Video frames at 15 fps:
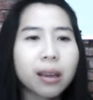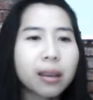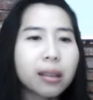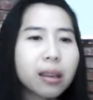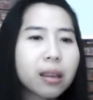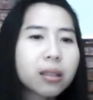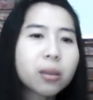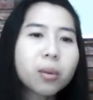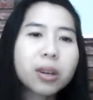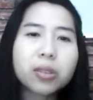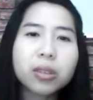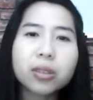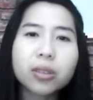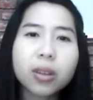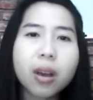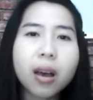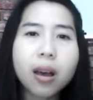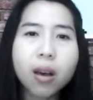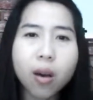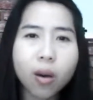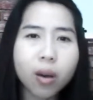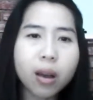These questions are
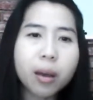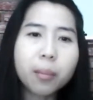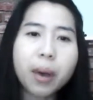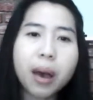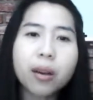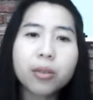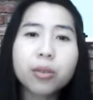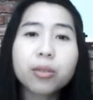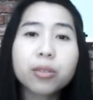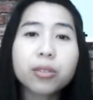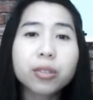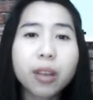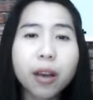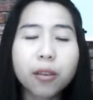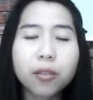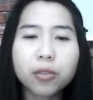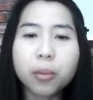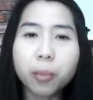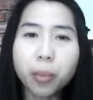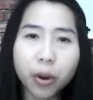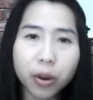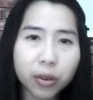all about yourself, your
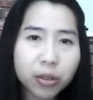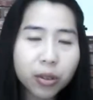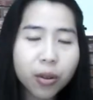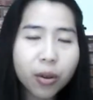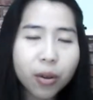personal